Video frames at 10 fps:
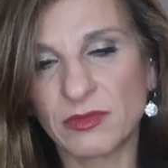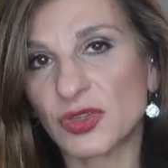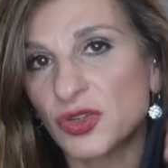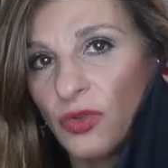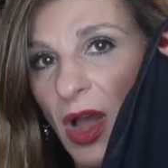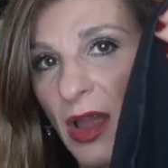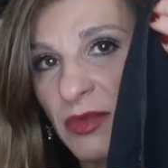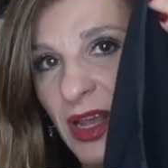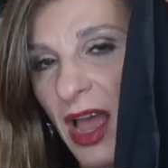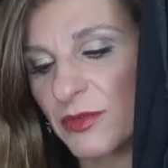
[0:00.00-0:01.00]
So I
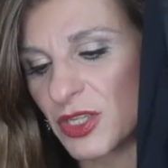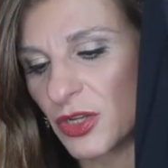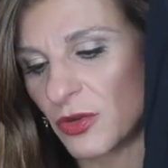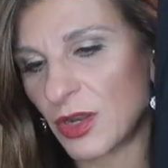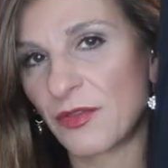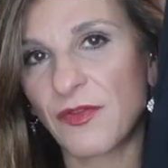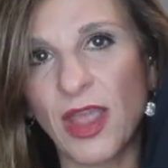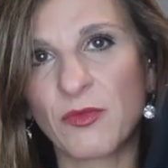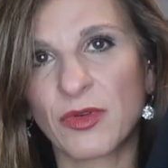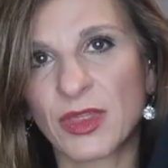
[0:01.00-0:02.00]
was absolutely
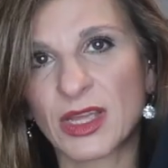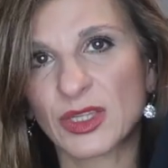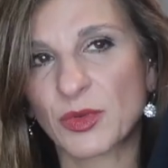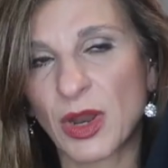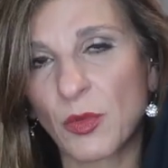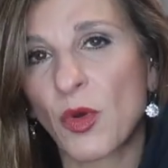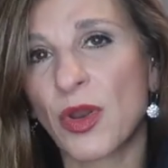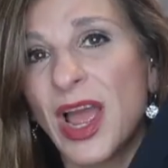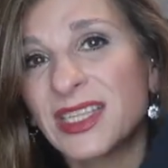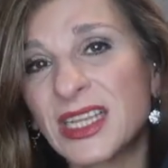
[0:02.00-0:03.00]
fine with this when I
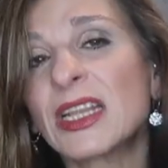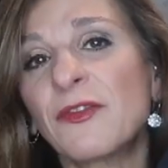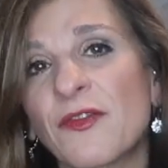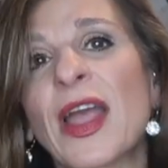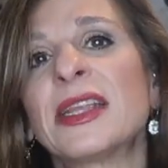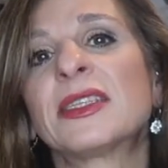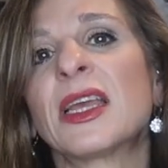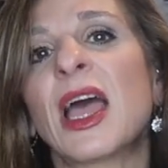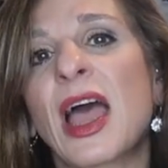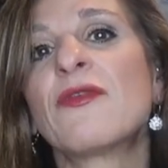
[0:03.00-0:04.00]
wore it. I did find
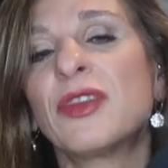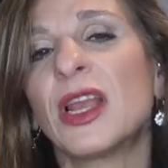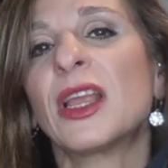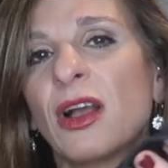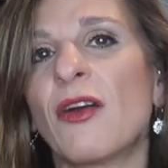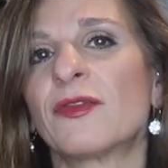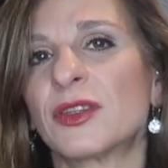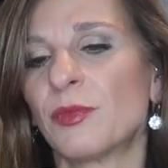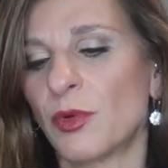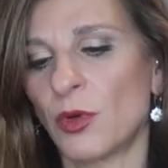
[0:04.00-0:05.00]
it a really
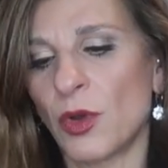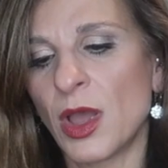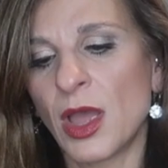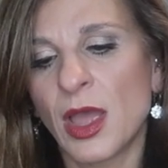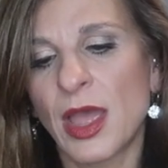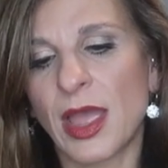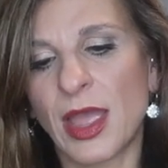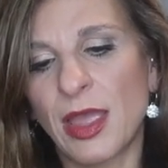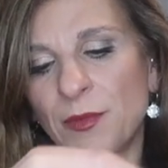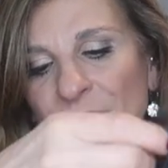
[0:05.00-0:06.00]
comfortable
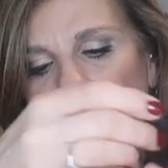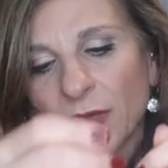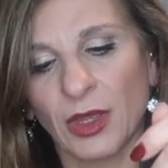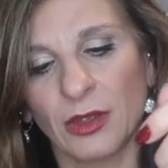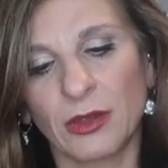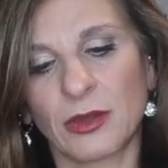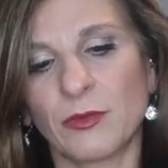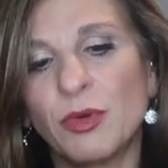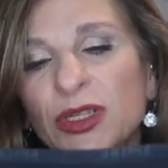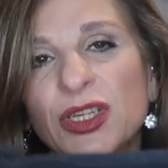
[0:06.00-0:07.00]

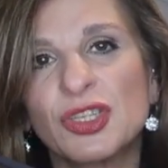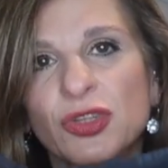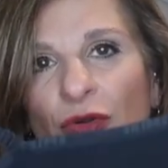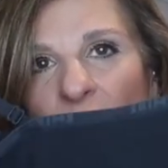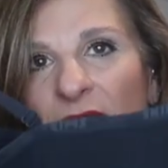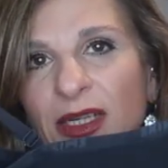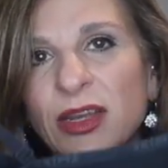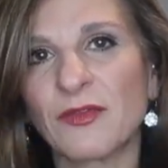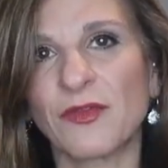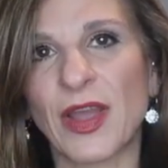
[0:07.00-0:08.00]
bodysuit. I
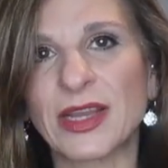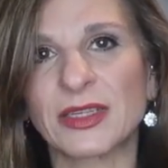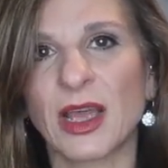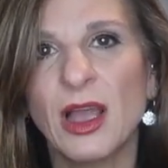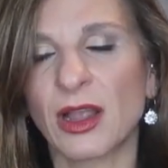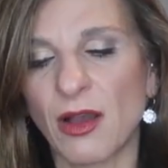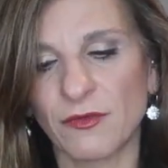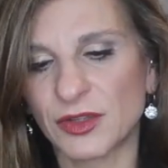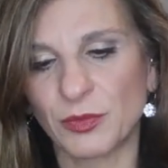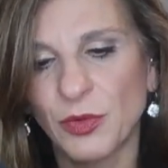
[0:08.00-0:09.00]
didn't find it
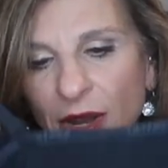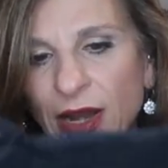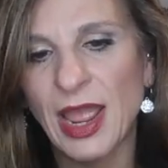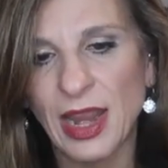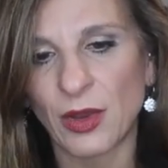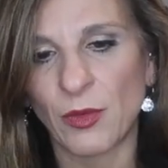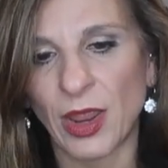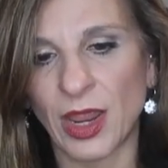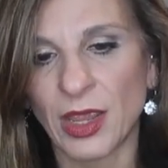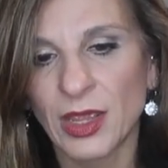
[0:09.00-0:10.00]
uncomfortable in any
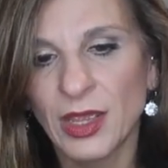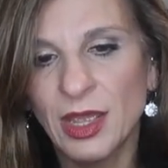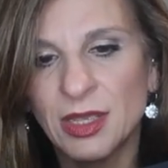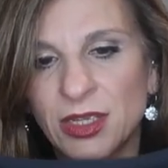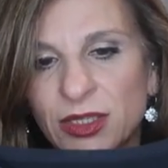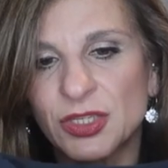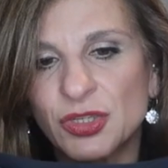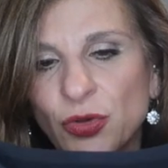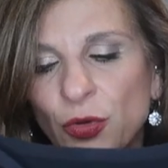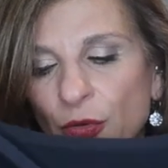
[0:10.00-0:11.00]
way.
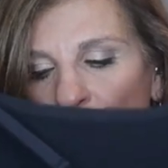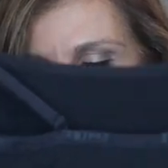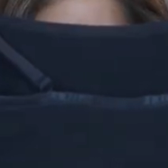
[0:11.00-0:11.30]
So